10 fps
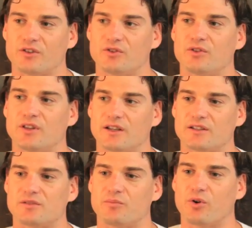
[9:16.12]
do think
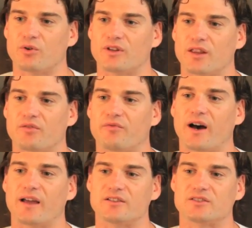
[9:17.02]
it's important that the
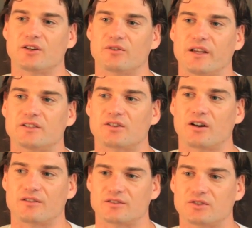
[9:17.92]
fathers tell their side
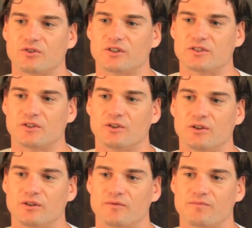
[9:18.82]
of the story too.
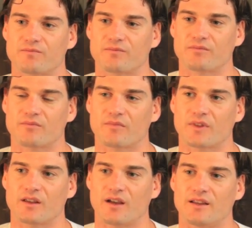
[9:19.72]

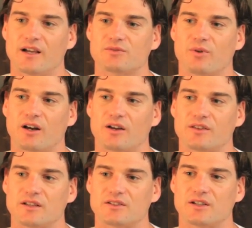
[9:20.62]
And that's why I
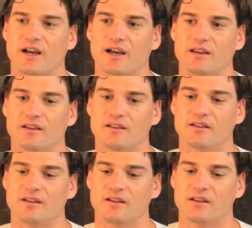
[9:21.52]
think today,
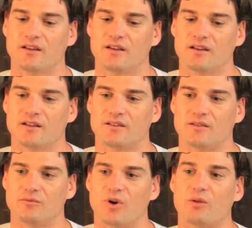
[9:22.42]

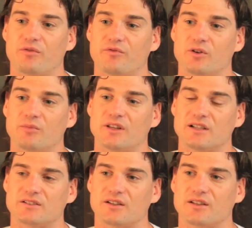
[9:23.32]
while we're filming
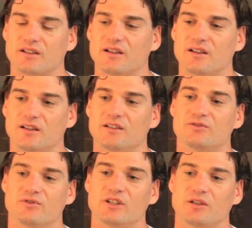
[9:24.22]
this, I think it
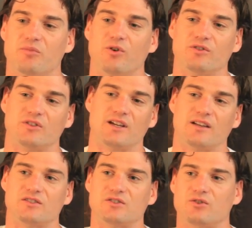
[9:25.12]
is really important to get
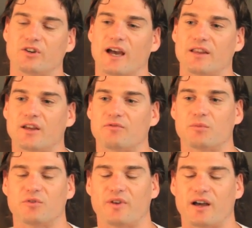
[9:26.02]
the story out there from
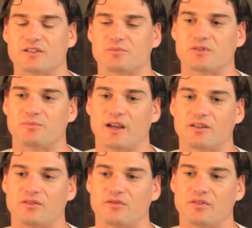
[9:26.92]
a father's perspective.